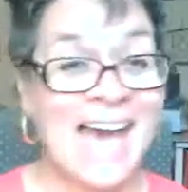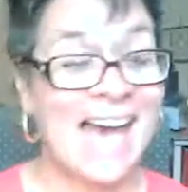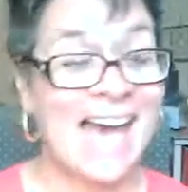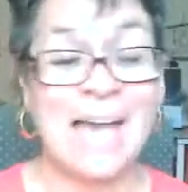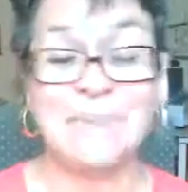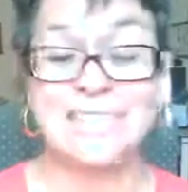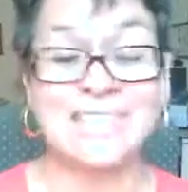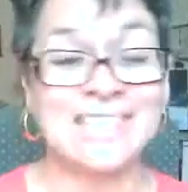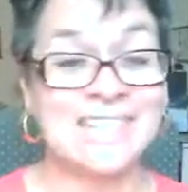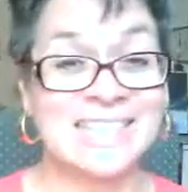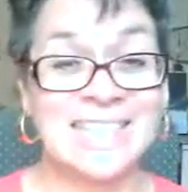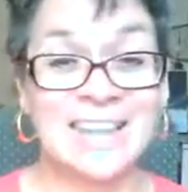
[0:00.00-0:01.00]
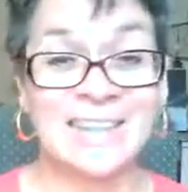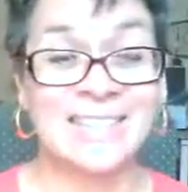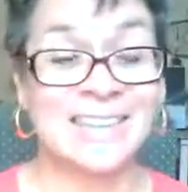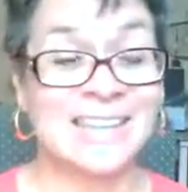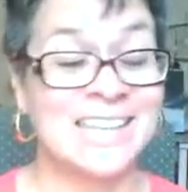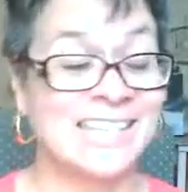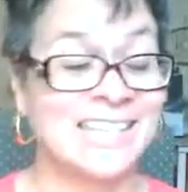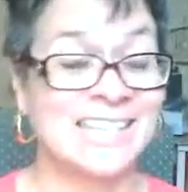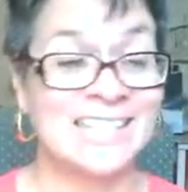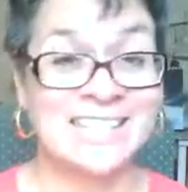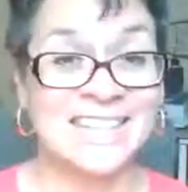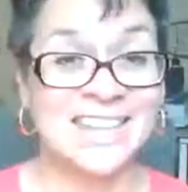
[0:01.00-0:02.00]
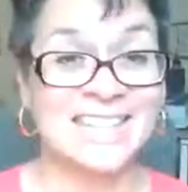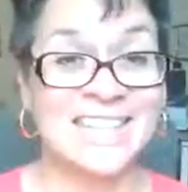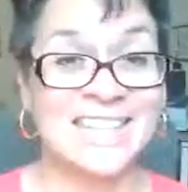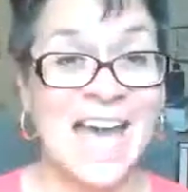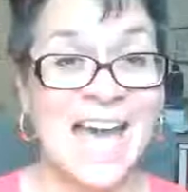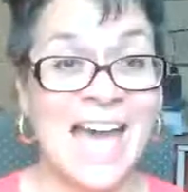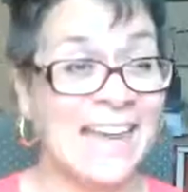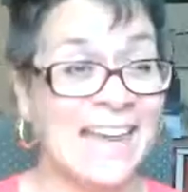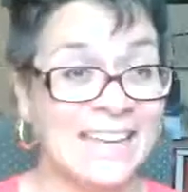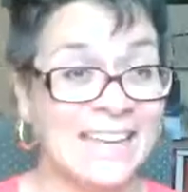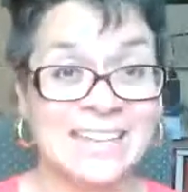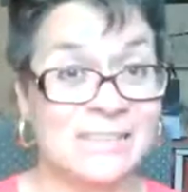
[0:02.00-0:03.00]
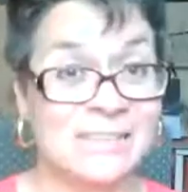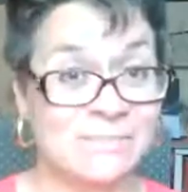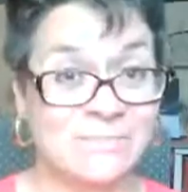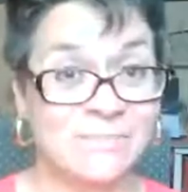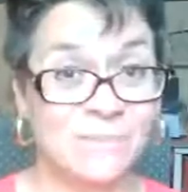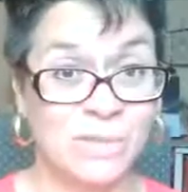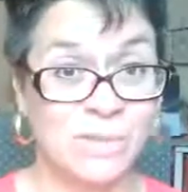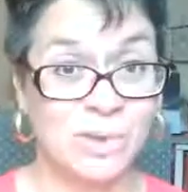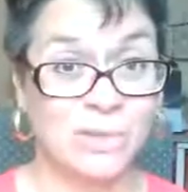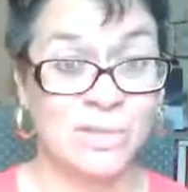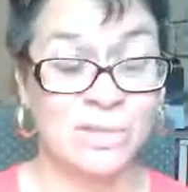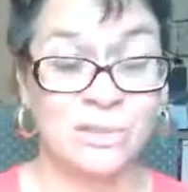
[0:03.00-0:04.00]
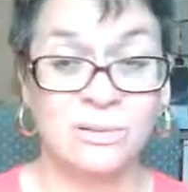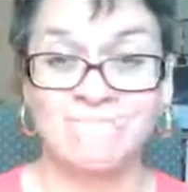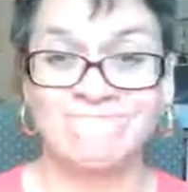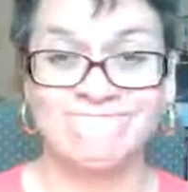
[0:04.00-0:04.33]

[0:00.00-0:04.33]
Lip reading: I'm just going to tell you the easiest thing that I was told to do.